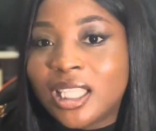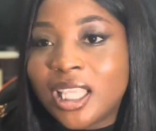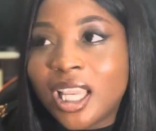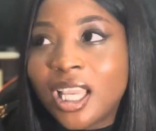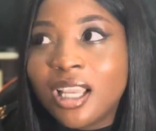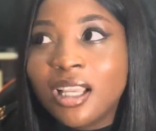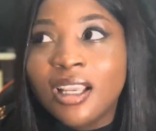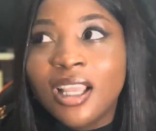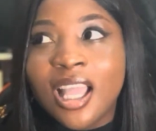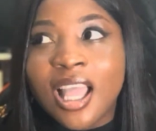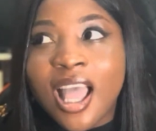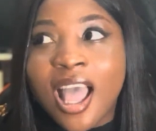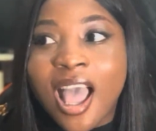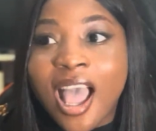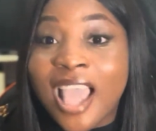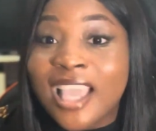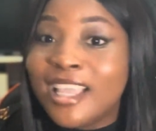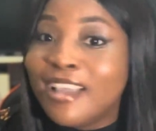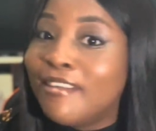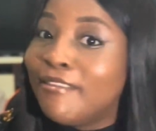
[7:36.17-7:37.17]
Like,
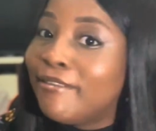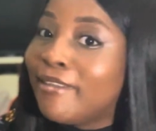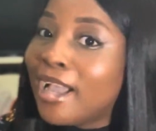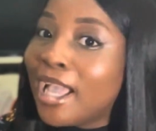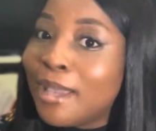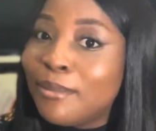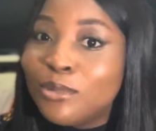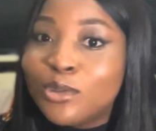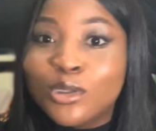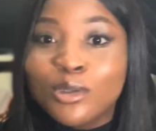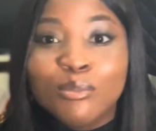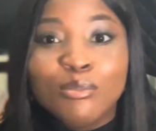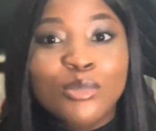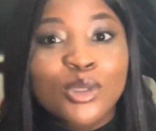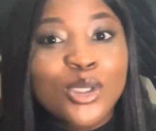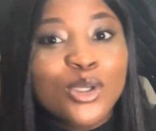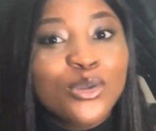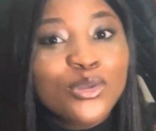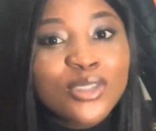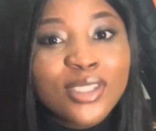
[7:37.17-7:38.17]
I can vibe to
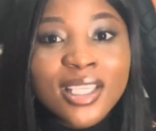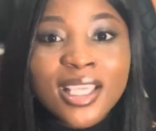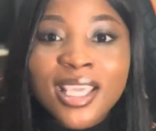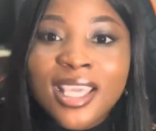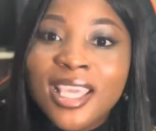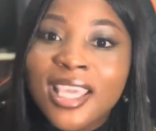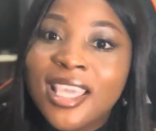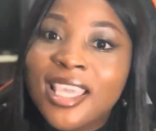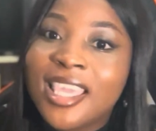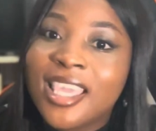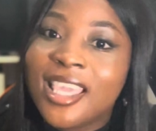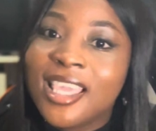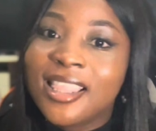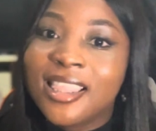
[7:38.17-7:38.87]
music,